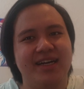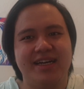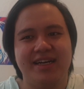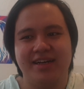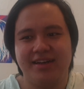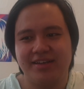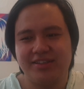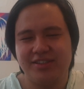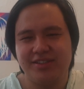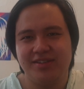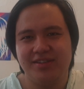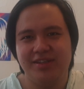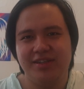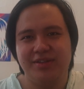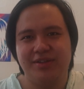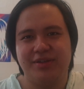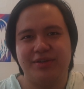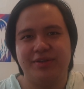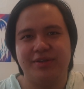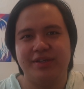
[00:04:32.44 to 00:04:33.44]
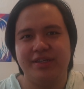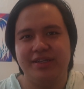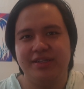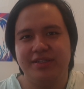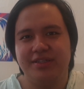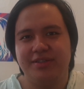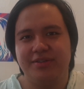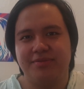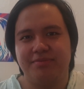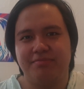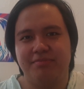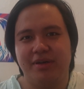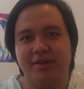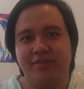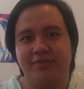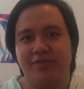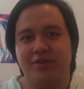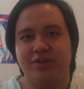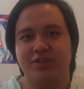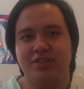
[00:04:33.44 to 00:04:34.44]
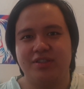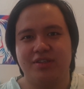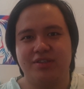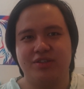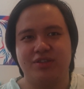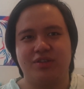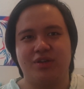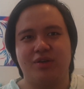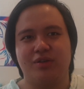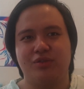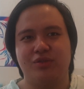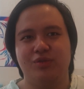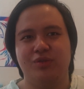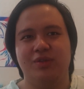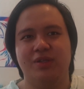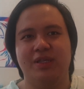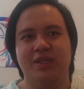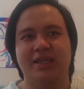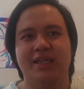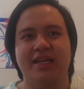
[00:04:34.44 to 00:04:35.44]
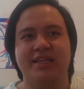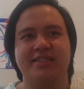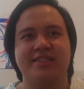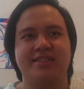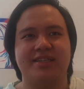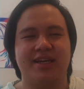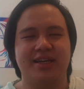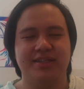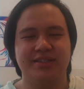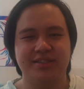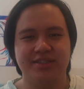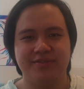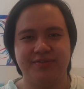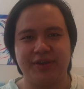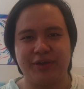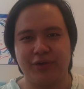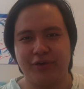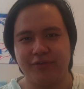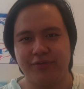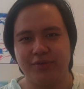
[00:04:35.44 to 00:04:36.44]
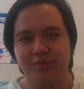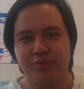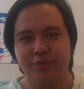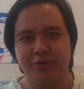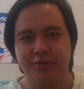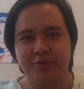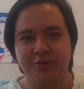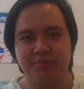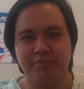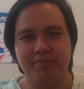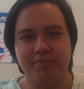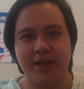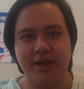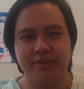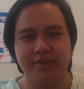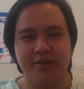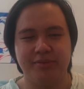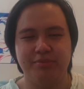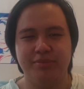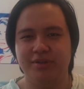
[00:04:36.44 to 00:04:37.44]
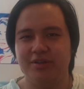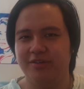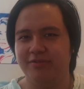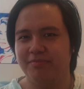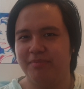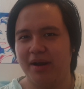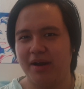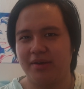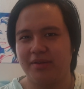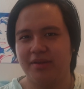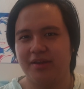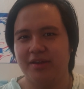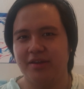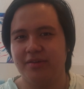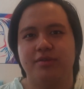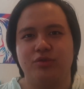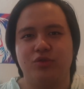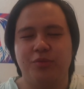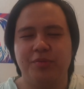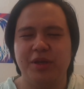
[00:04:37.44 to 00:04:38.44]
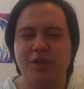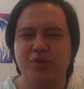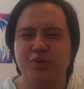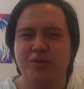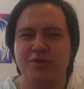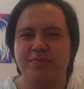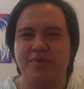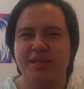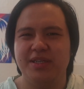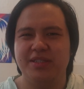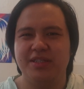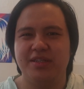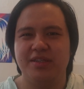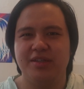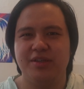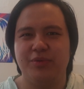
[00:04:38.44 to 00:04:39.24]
Actually, there is, but first let's talk to the less scientific of the proofs that they believed back then. Tomato is basically